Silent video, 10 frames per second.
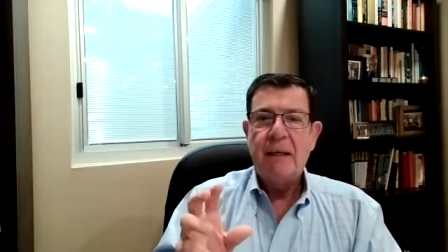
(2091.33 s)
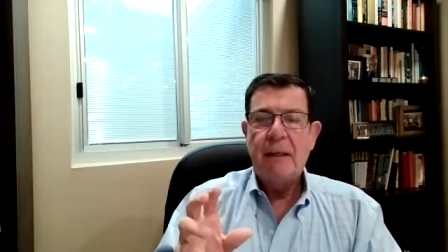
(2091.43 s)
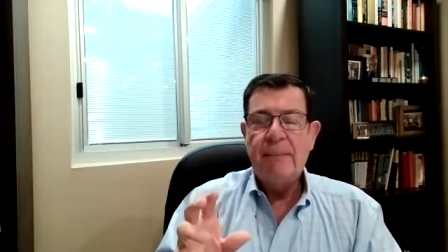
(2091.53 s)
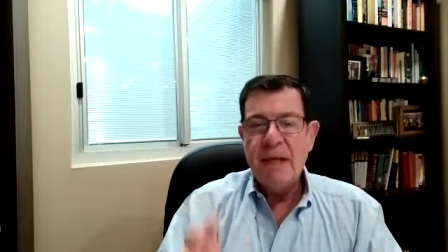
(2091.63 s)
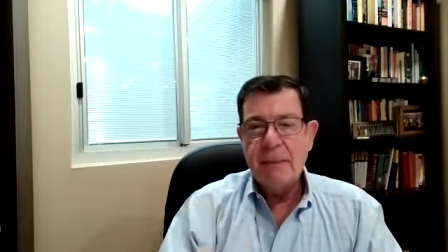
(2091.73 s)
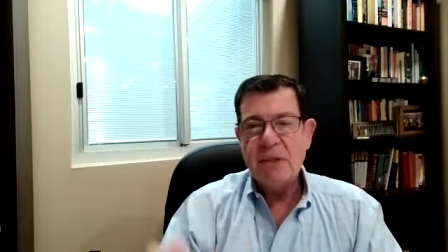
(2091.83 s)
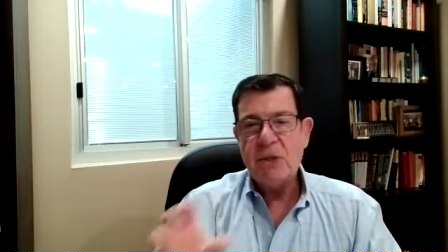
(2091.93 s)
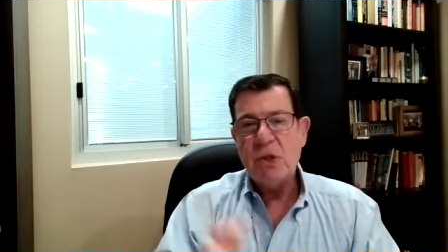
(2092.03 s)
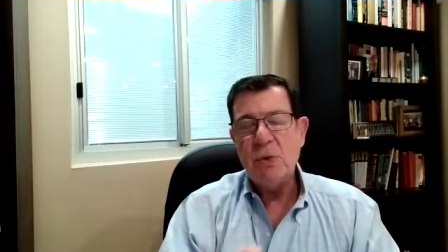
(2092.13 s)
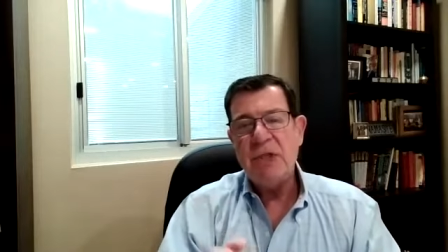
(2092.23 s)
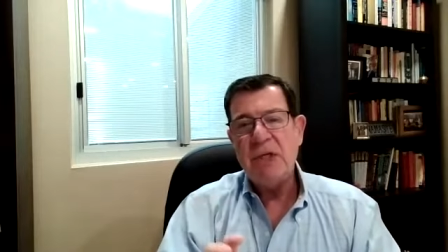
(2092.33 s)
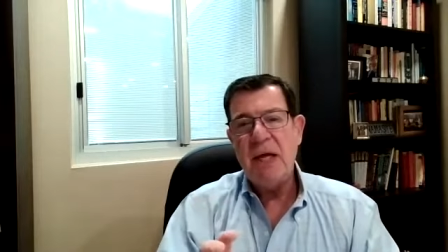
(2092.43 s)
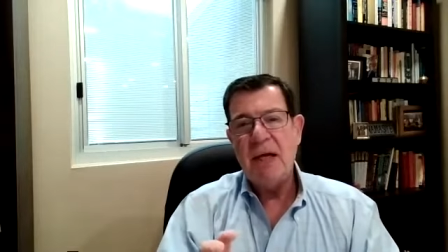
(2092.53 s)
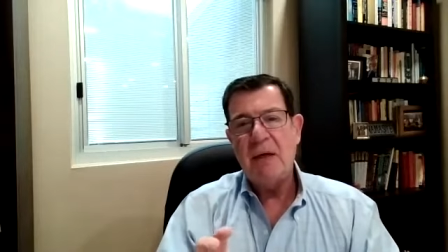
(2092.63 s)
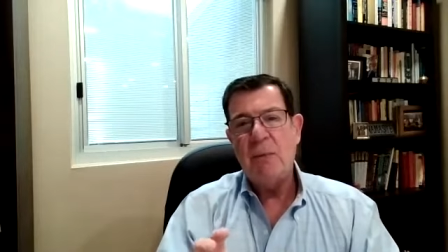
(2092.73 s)
uh, becomes
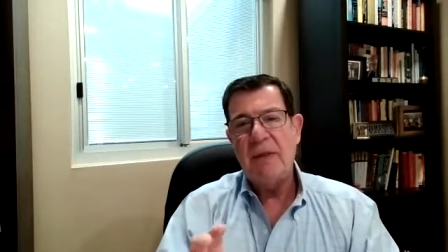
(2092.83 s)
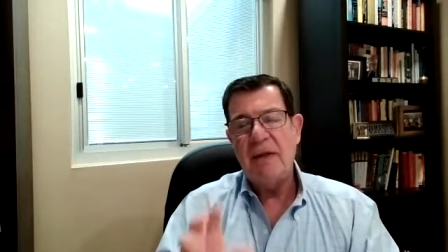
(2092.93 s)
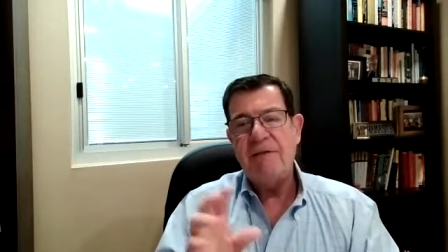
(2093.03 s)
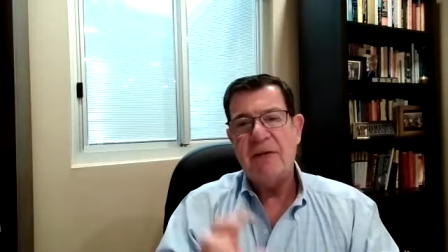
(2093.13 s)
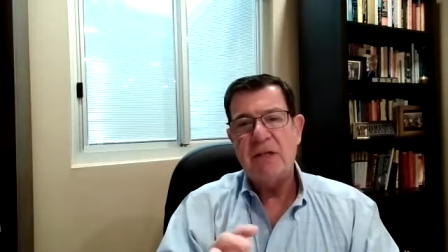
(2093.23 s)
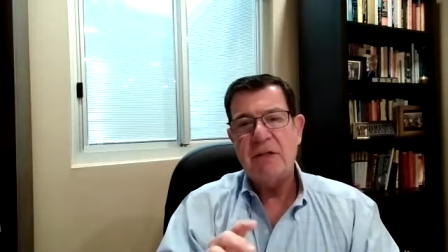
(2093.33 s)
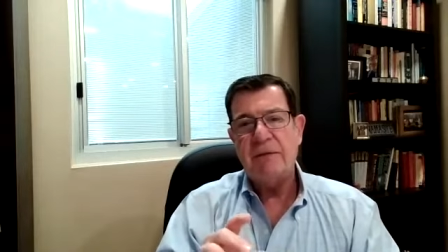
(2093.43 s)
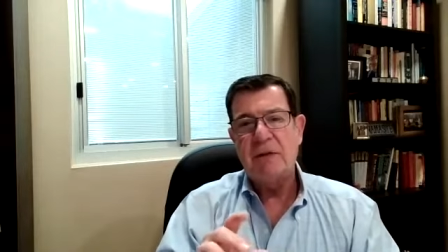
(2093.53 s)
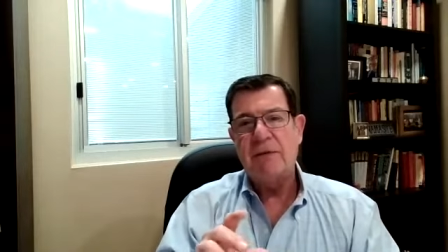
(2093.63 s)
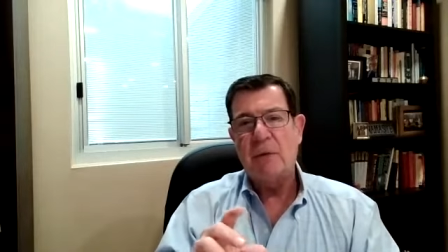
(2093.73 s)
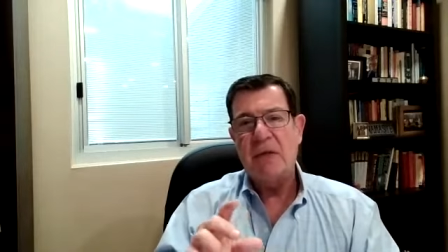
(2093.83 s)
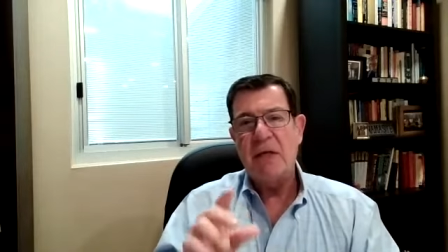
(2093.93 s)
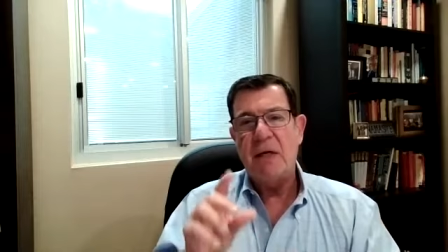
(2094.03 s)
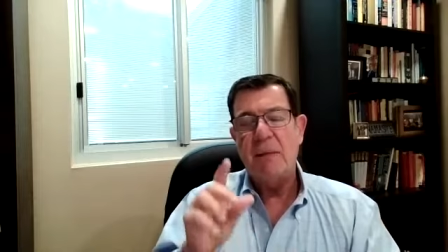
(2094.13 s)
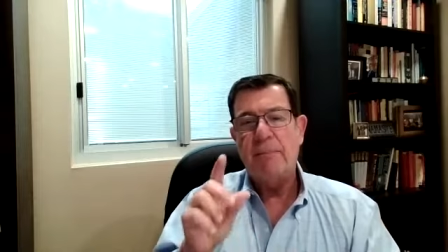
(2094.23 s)
associated with a festival for the
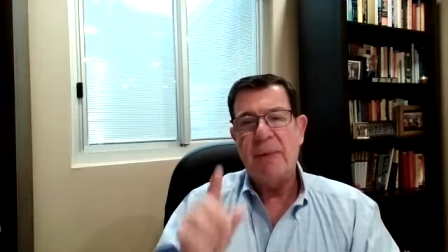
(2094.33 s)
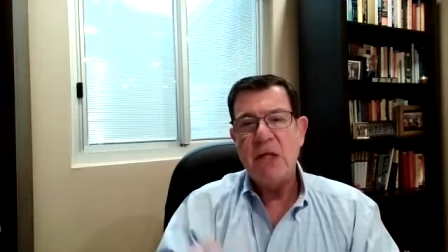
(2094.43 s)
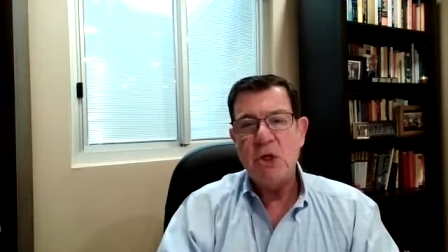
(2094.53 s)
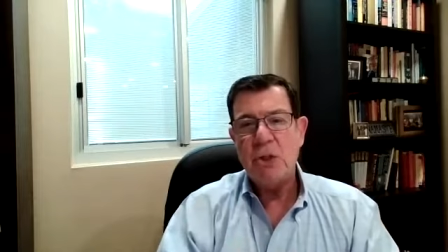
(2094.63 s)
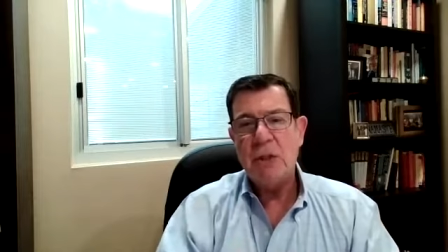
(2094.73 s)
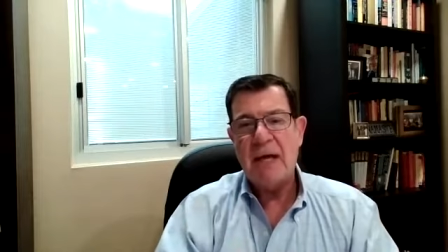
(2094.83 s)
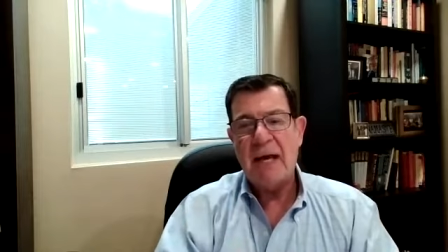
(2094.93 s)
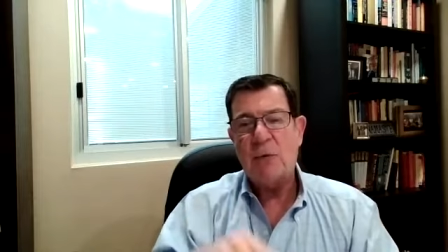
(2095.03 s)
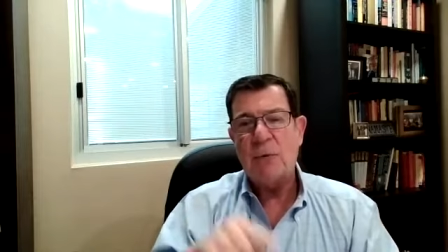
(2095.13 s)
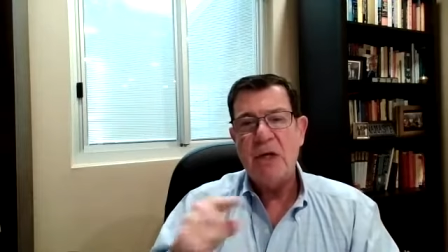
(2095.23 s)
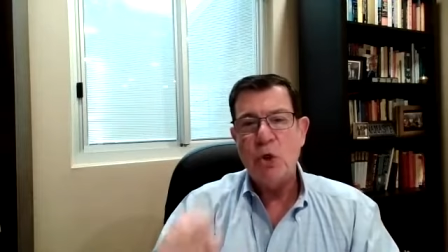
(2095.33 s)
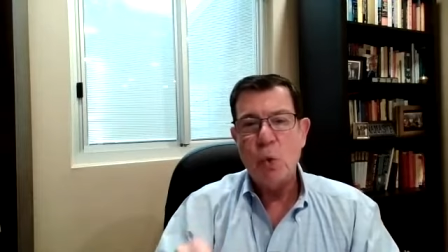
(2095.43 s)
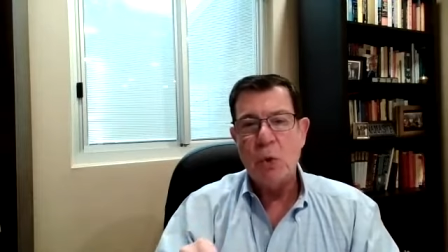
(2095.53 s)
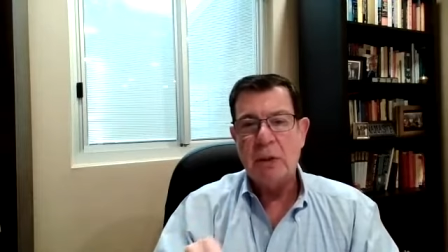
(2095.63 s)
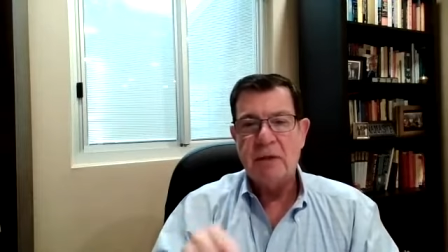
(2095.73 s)
completion and
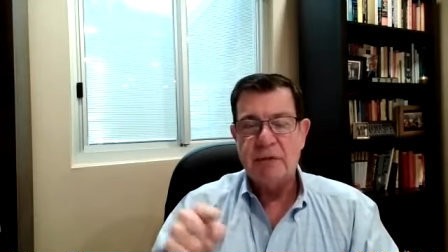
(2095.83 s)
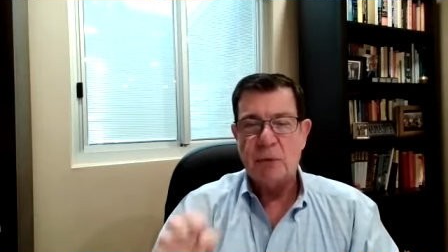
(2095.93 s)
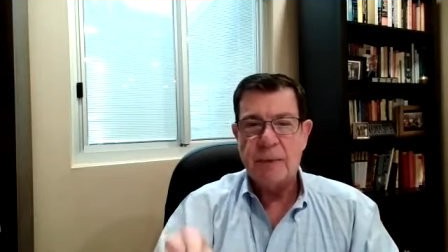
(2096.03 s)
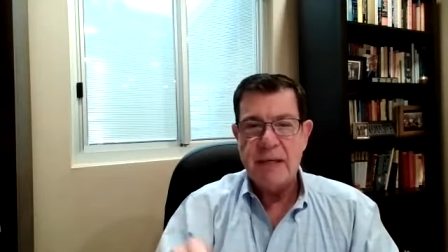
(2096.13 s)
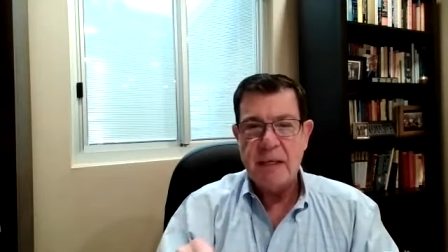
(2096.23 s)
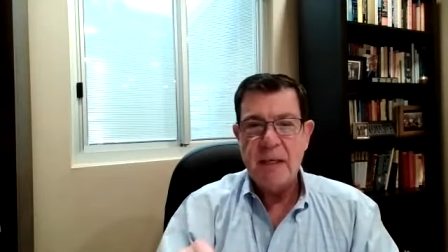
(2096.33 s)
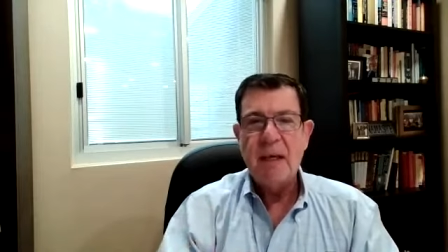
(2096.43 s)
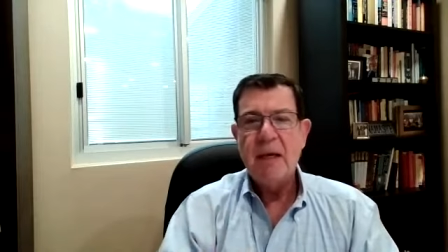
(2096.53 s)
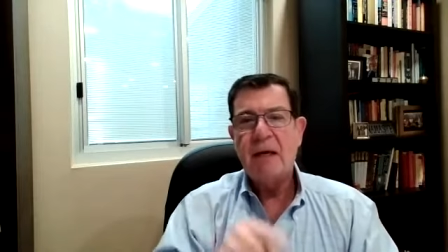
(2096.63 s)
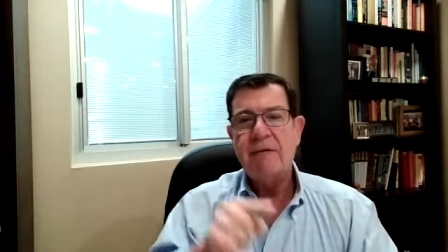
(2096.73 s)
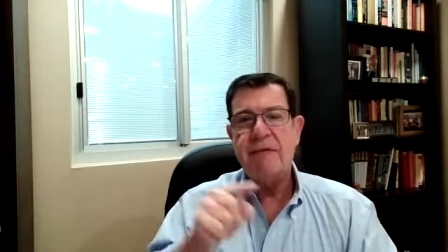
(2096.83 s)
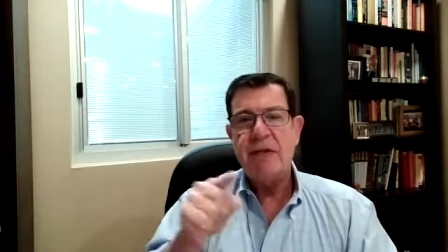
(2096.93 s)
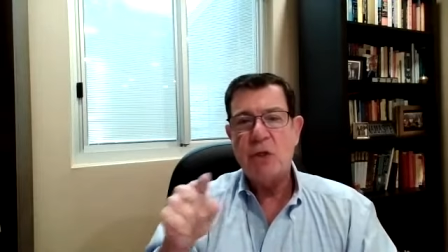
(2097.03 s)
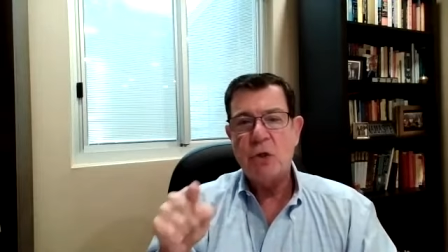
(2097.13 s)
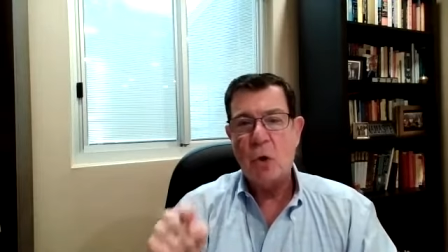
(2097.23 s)
renewal of the reading of the
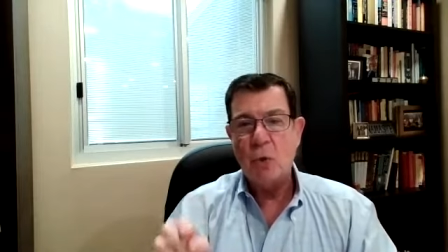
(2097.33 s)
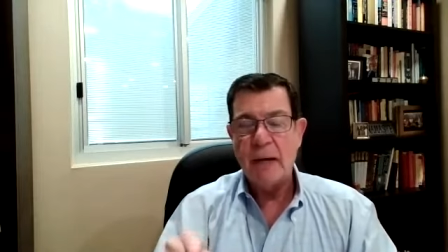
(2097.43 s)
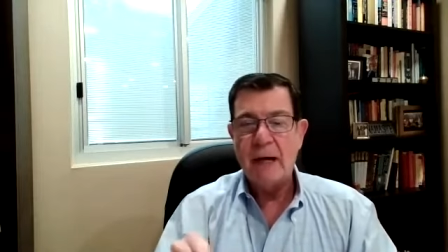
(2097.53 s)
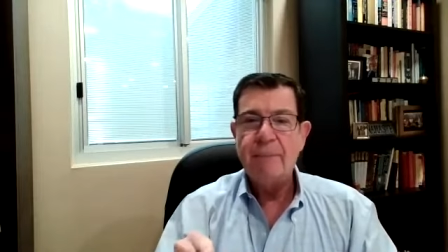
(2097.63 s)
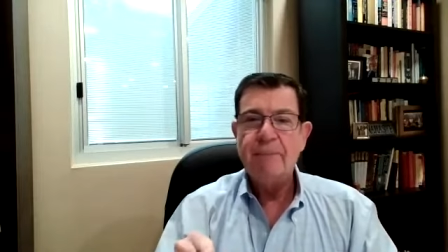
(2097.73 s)
Torah.